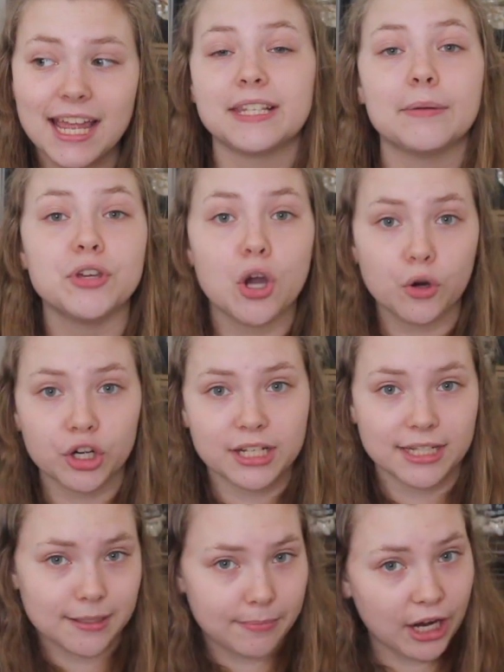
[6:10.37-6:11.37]
Some yogurt
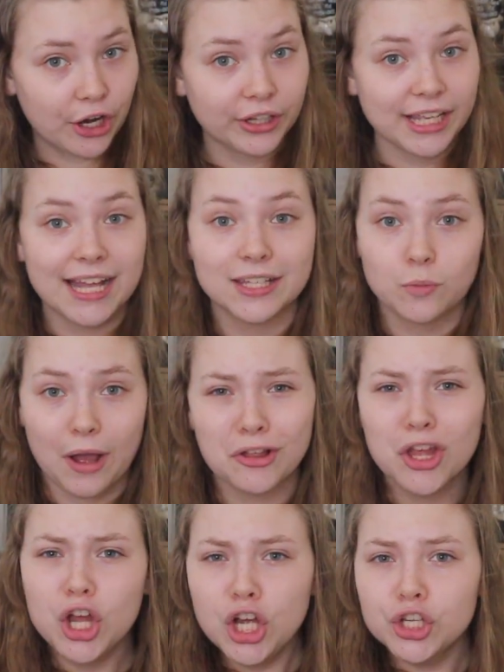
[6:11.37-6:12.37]
does apparently as well.
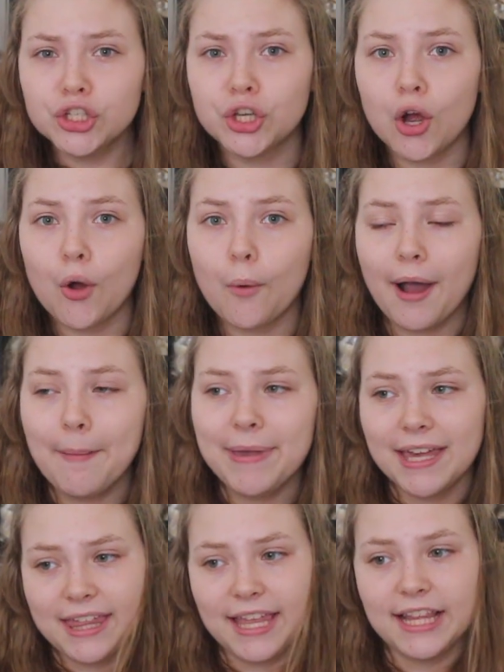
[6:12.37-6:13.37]
So a
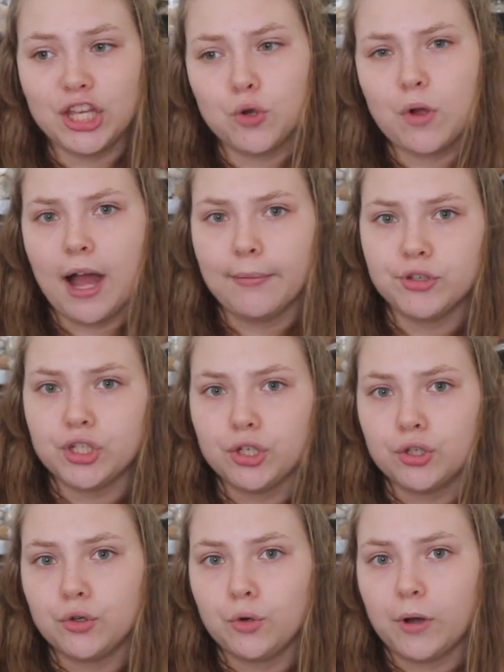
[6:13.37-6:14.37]
big thing that you come
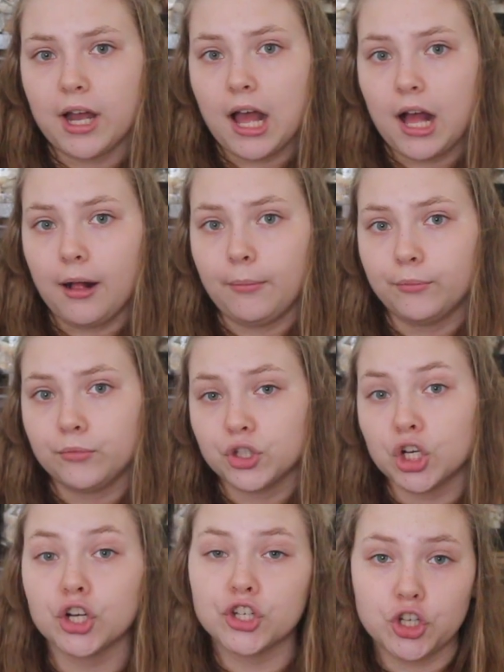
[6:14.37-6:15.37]
to um,
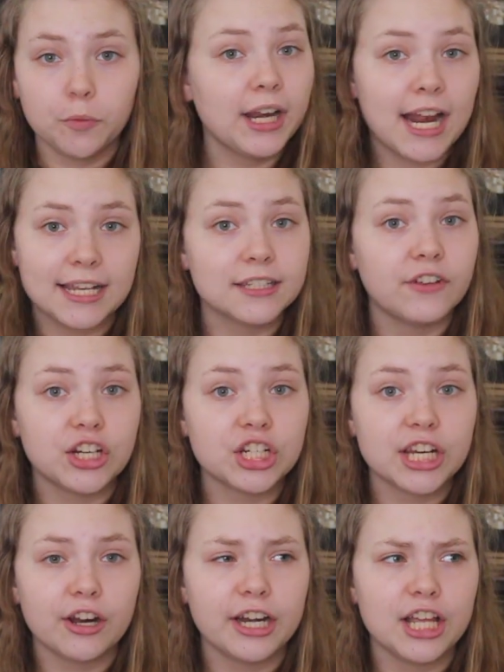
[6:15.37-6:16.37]
start doing as a
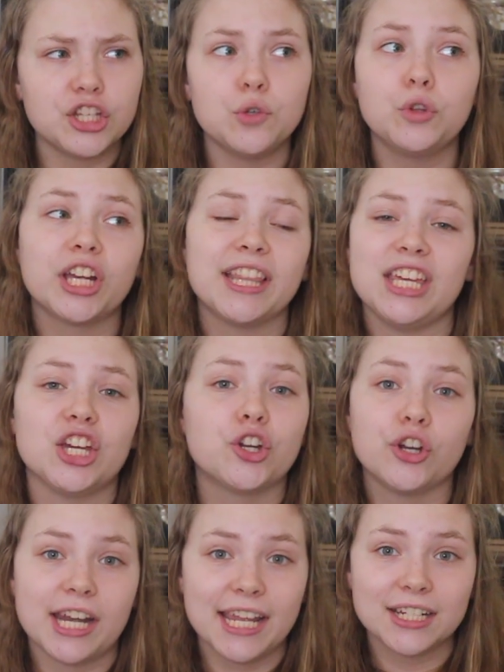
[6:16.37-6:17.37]
vegetarian is you look at the
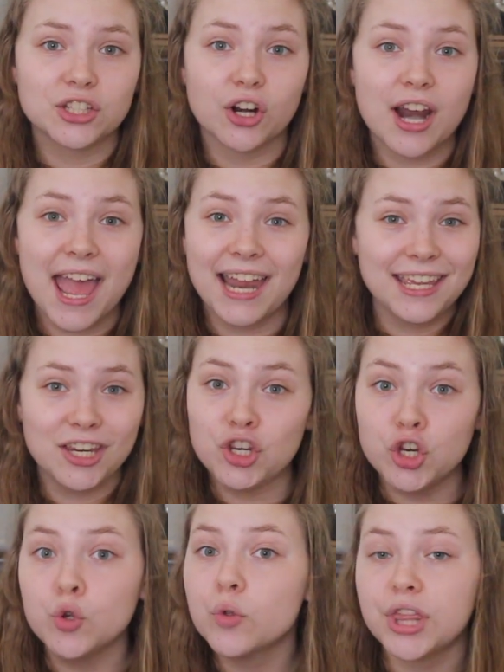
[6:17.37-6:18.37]
ingredients on any
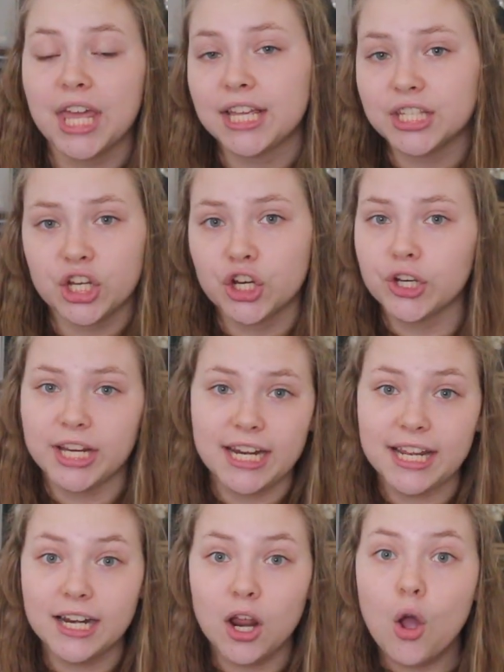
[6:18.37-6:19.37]
new things that you're
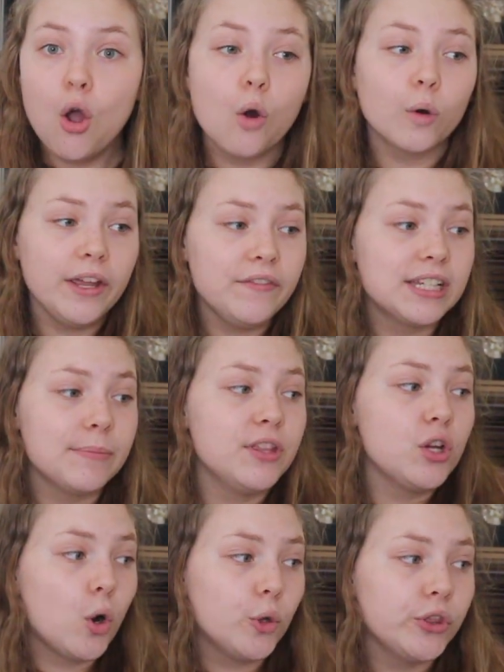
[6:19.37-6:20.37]
eating or even some of
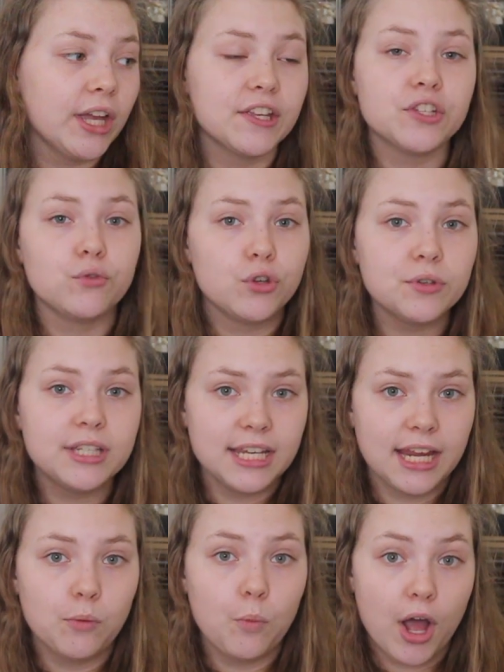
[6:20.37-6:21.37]
the old things you used to
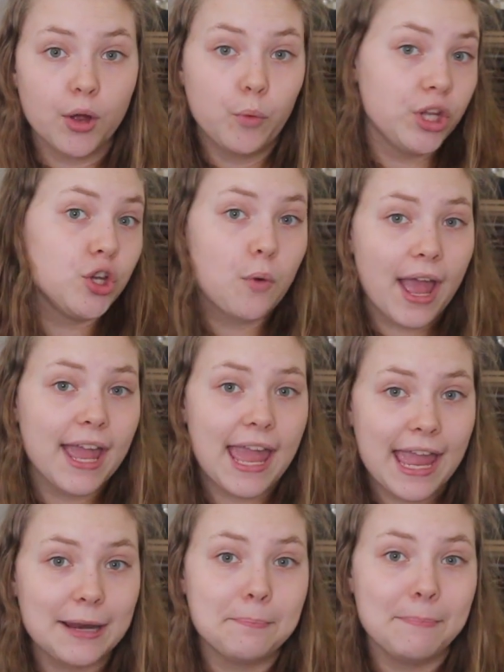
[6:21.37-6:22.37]
eat when you
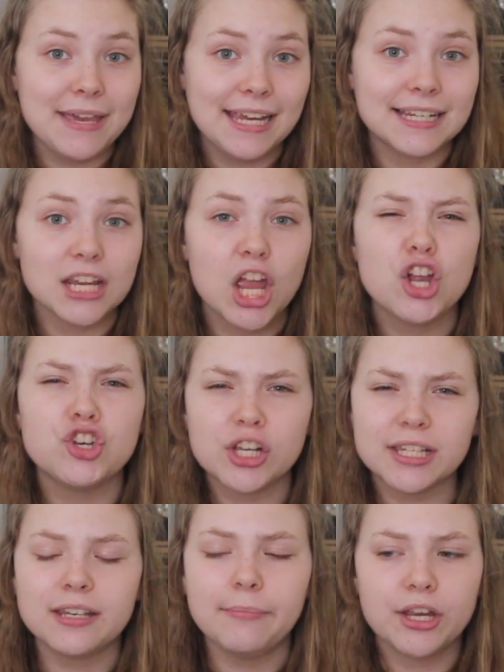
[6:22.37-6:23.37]
ate meat
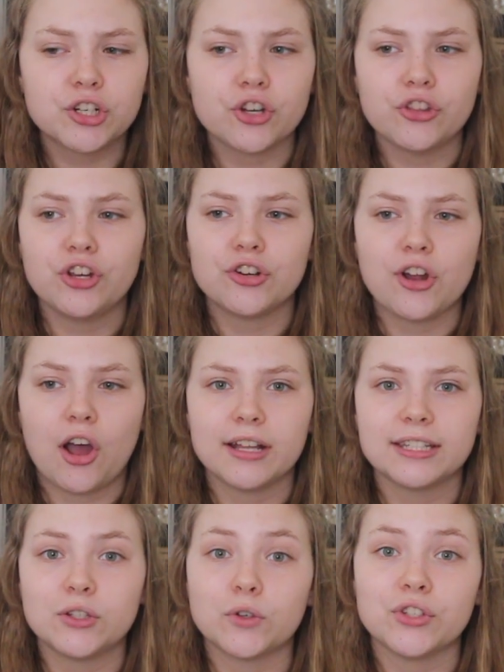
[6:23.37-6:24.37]
just to make sure that you're
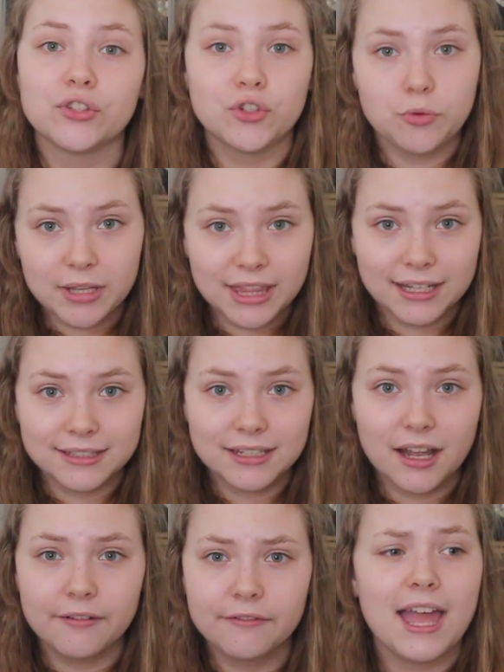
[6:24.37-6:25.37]
not still consuming that
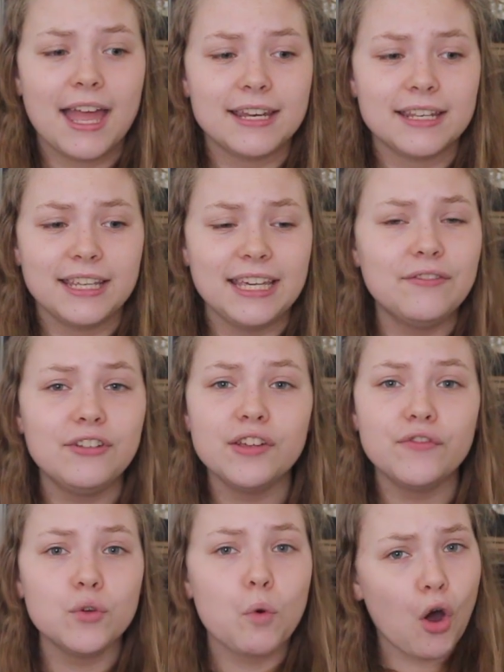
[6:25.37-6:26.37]
stuff. And even
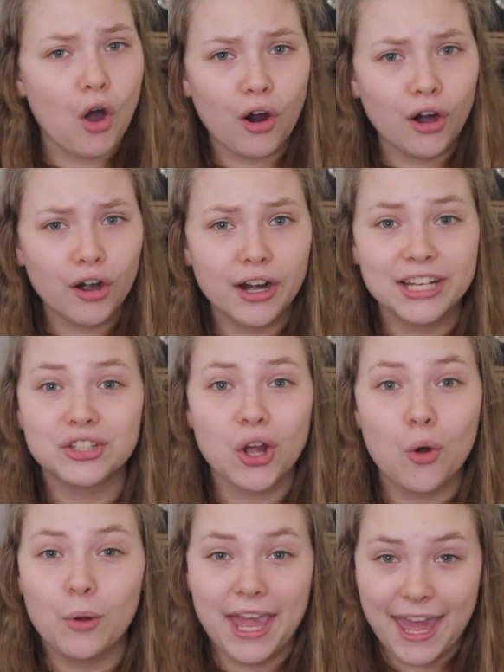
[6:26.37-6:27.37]
if you are, it's
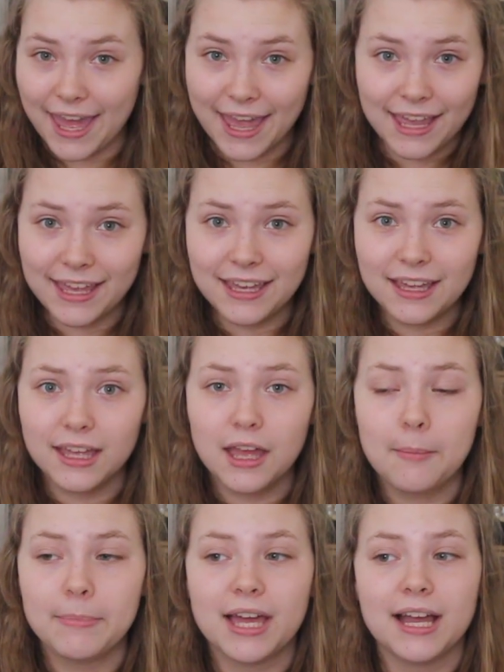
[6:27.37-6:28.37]
okay
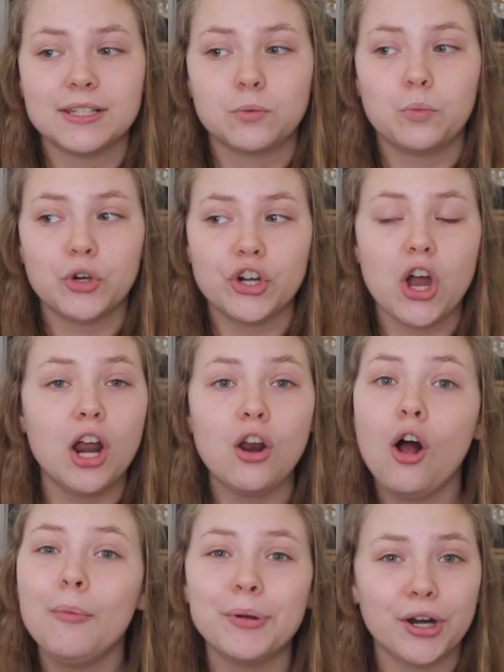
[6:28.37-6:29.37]
because we're not
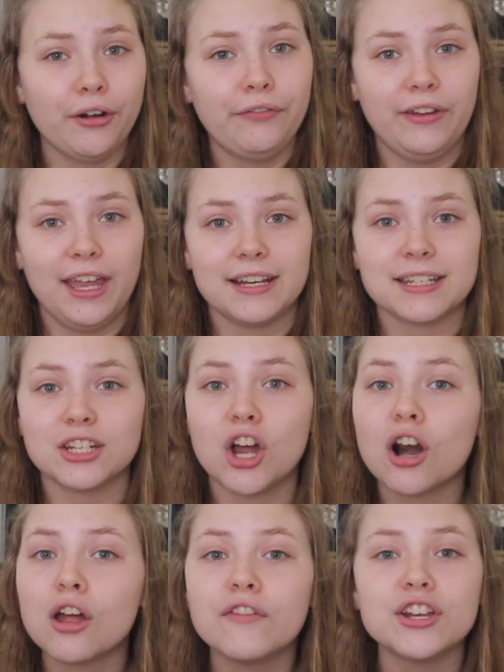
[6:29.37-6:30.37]
all perfect,
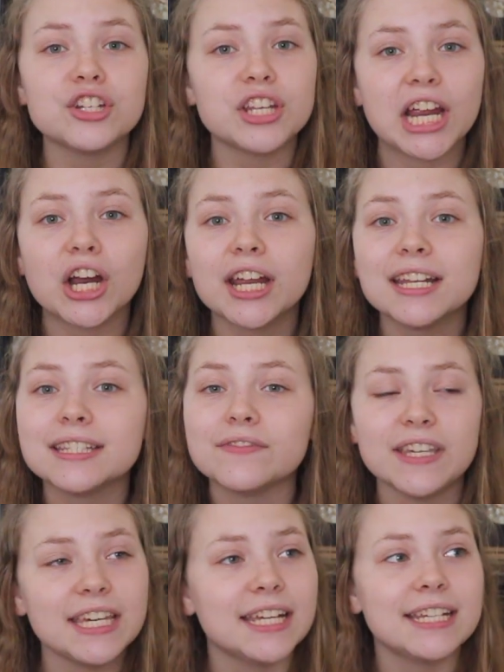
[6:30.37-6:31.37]
not all vegetarians,
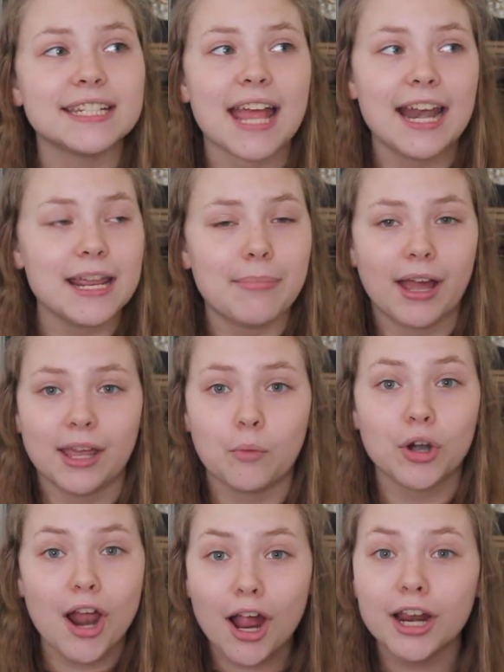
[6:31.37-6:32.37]
vegans, anybody.
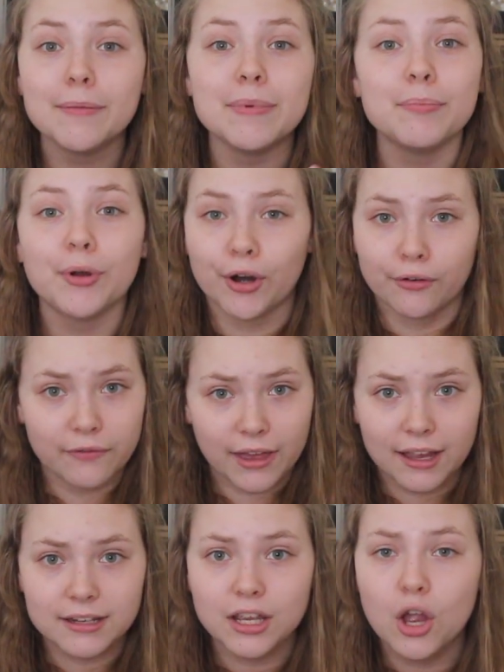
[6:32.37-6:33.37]
We're not going to be
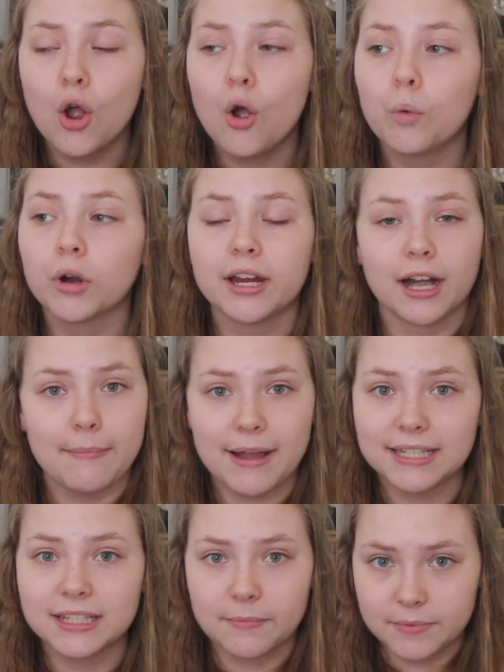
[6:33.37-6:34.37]
perfect. We're going to
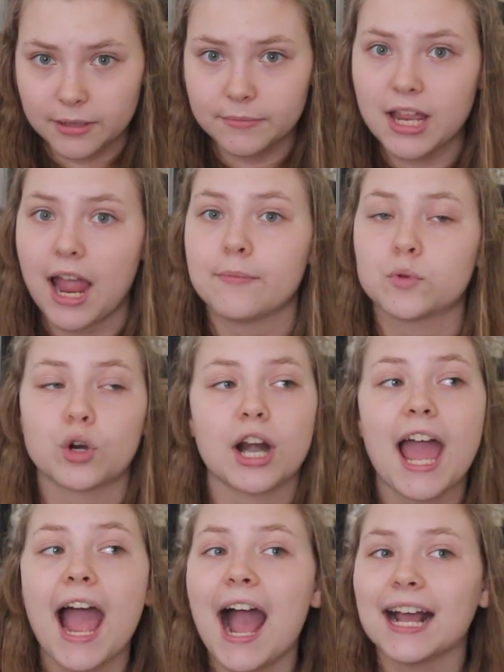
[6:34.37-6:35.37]
mess up sometimes. We're
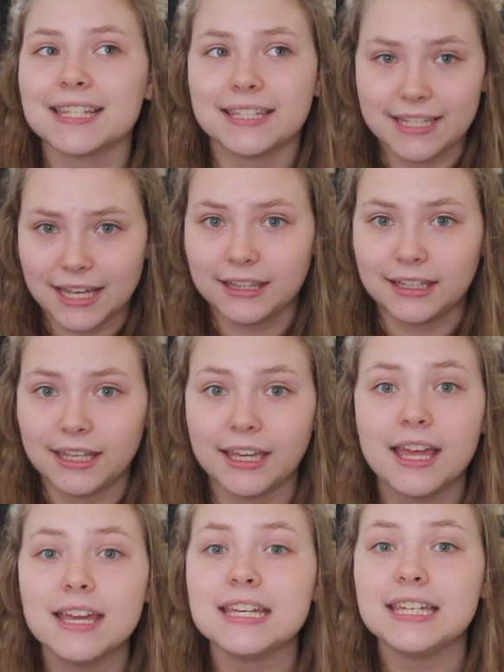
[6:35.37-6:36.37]
going to
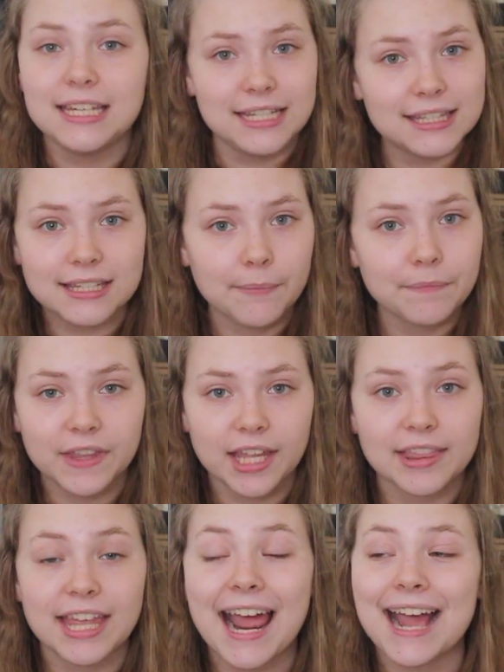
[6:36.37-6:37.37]
accidentally eat
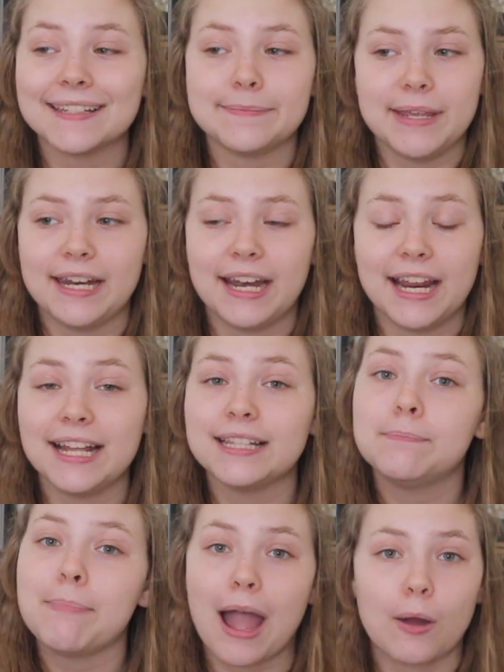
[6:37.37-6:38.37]
something that has meat in it.
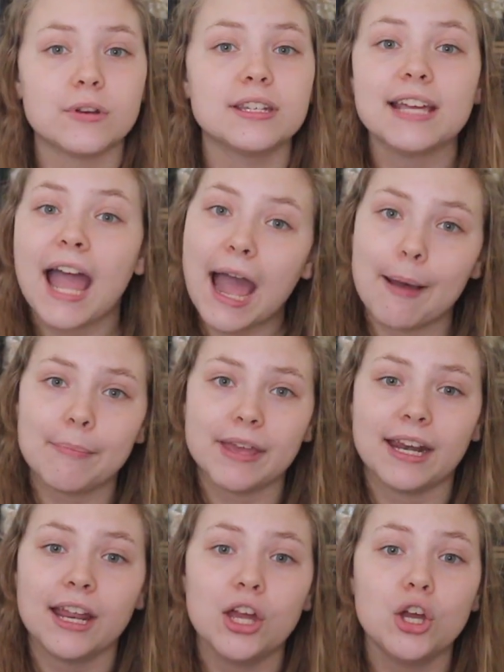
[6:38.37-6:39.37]
It's bound to
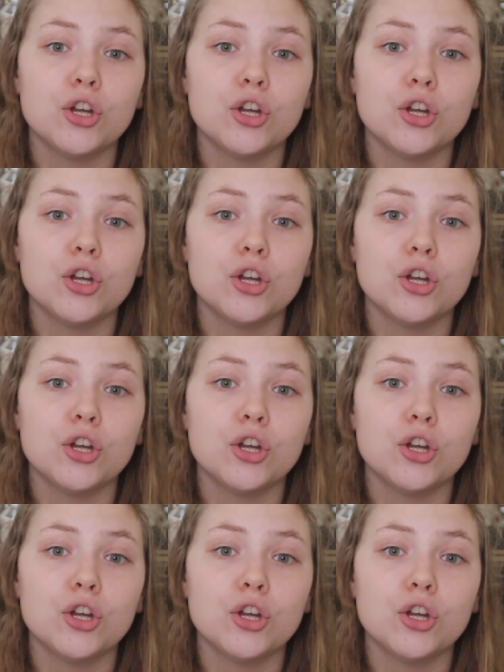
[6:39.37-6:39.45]
happen.